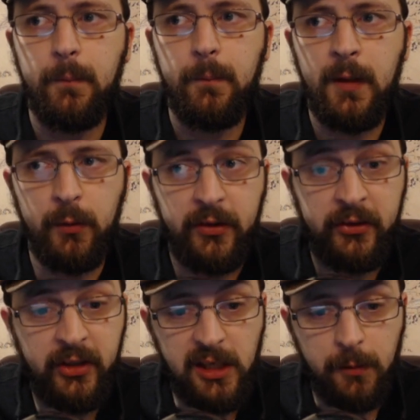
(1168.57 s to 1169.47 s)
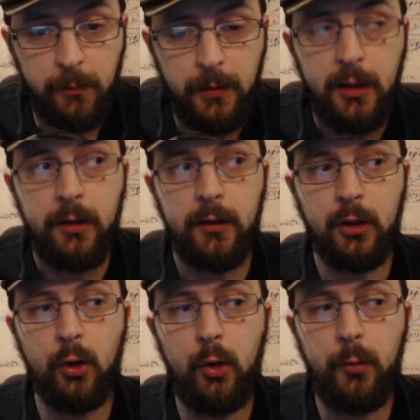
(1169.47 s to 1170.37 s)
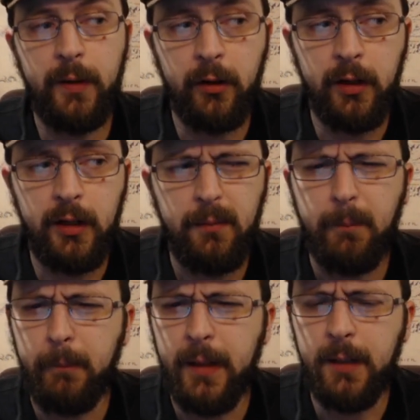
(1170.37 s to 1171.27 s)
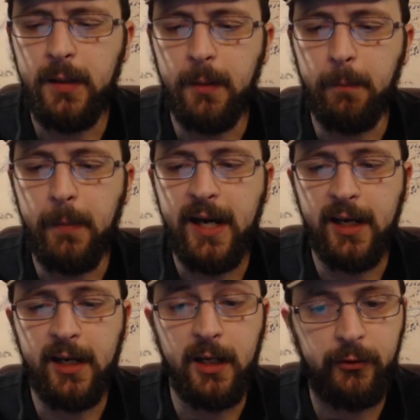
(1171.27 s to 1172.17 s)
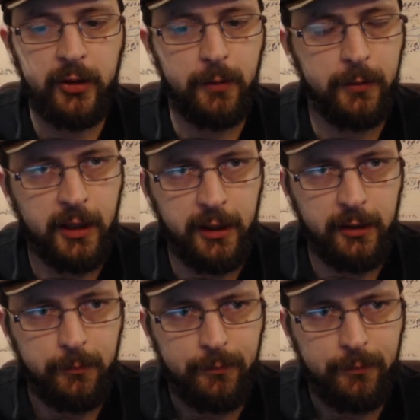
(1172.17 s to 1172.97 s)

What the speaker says: it would seem that Goldberry might be a Maia of some kind.